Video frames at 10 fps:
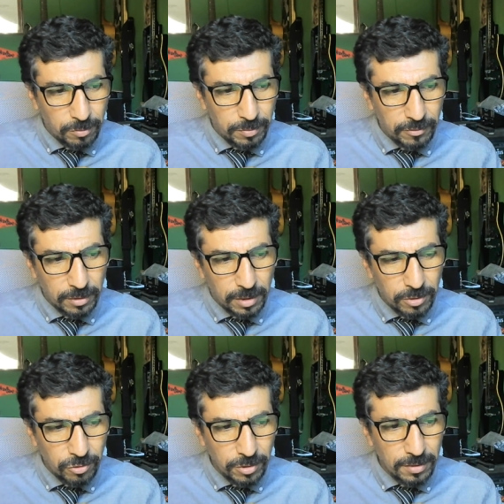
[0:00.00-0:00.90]
different
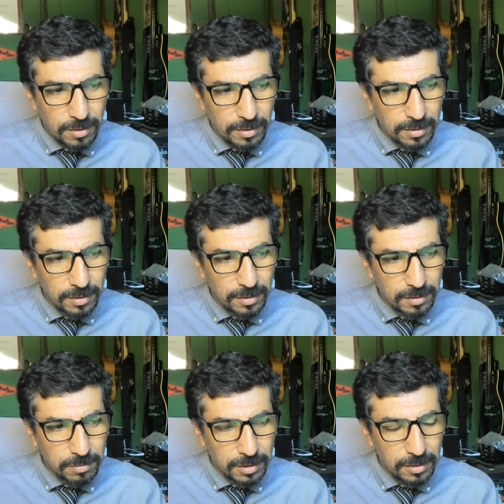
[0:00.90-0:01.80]
countries and things like that,
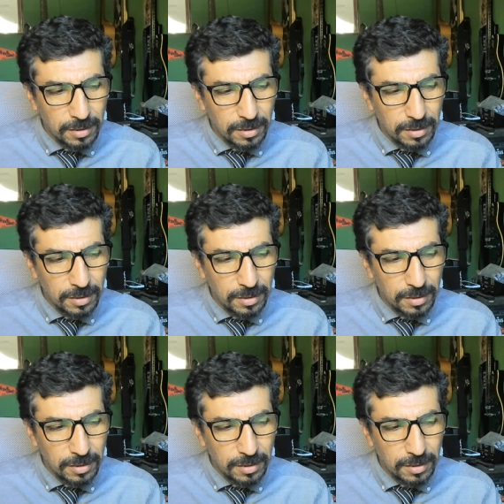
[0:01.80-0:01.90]
but